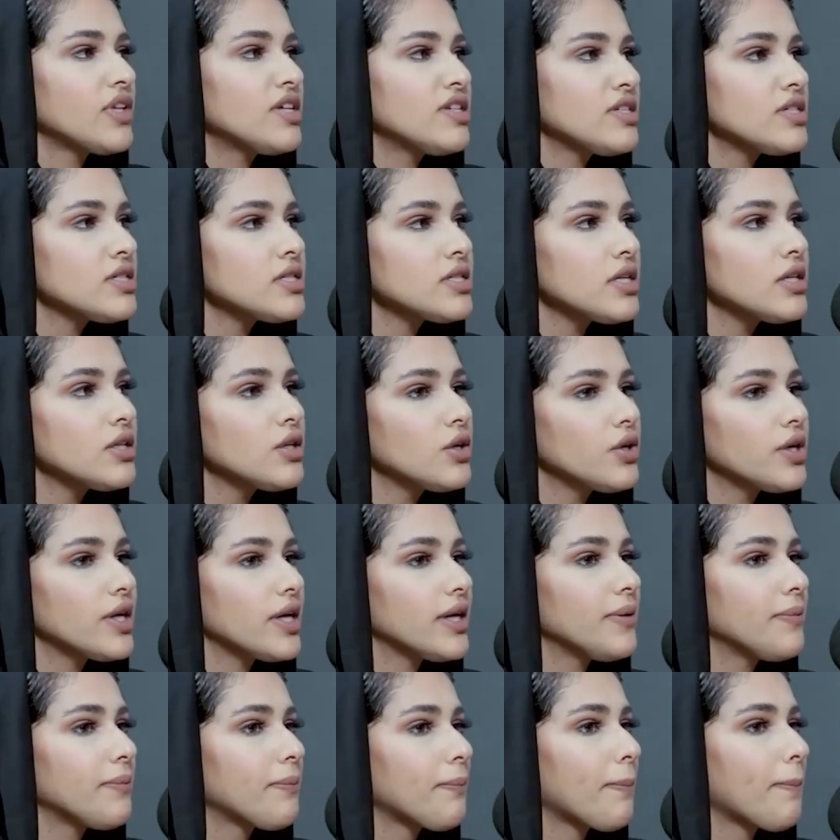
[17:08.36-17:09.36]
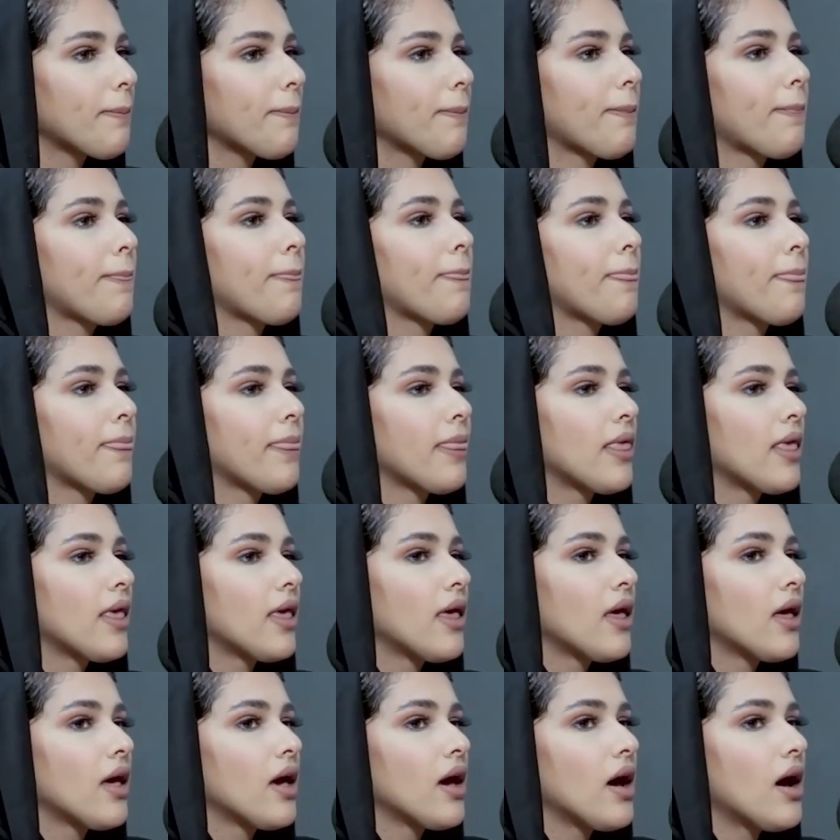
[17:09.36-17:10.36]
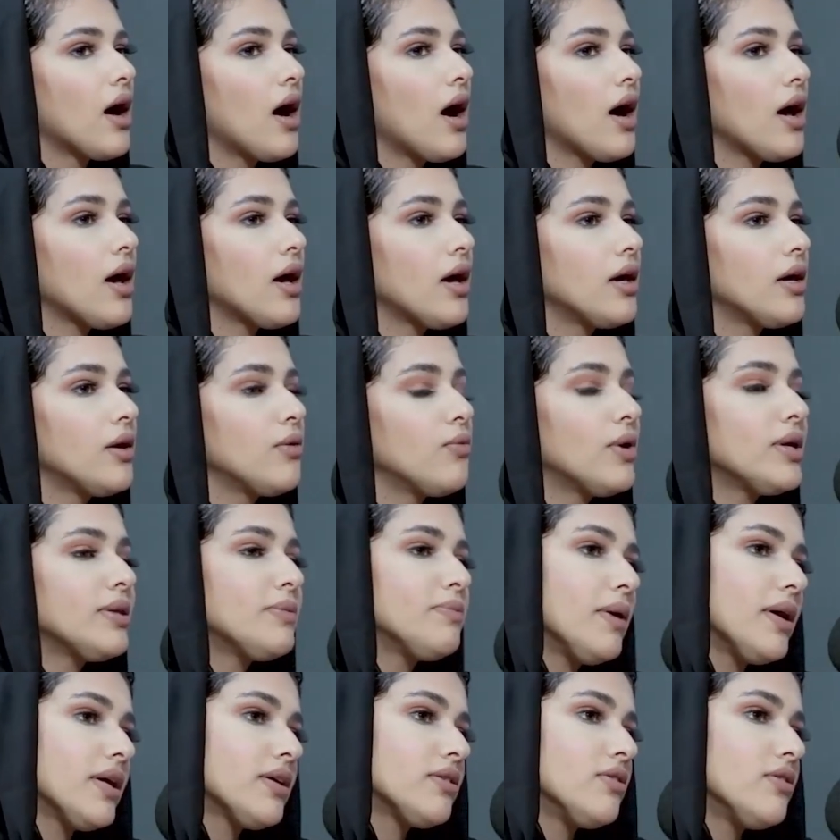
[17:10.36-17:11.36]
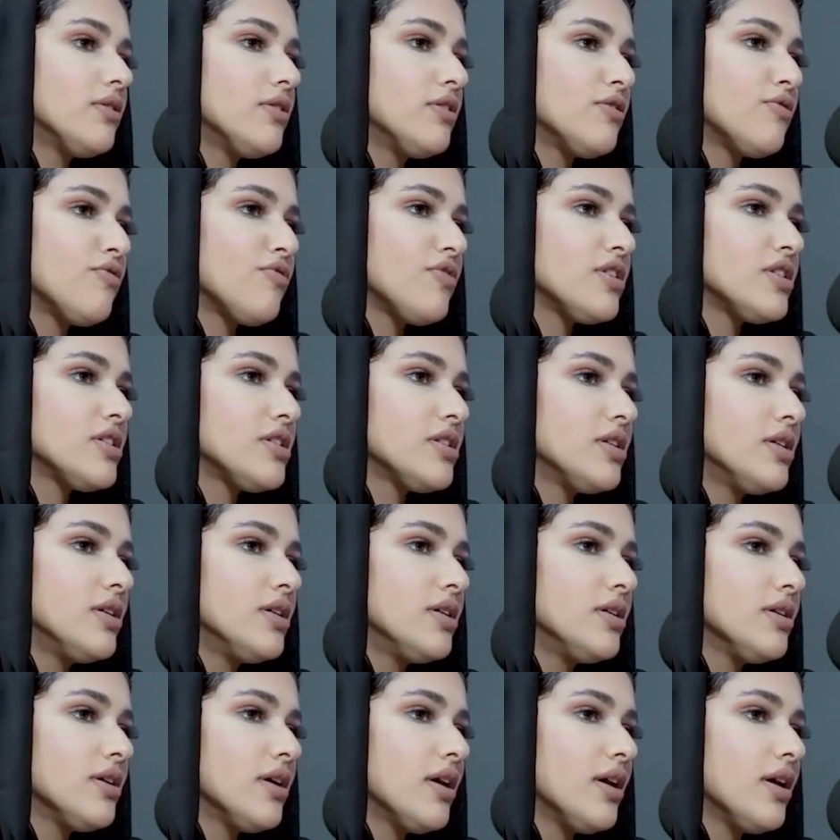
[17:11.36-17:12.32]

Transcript: So I said, okay. I went back to the university.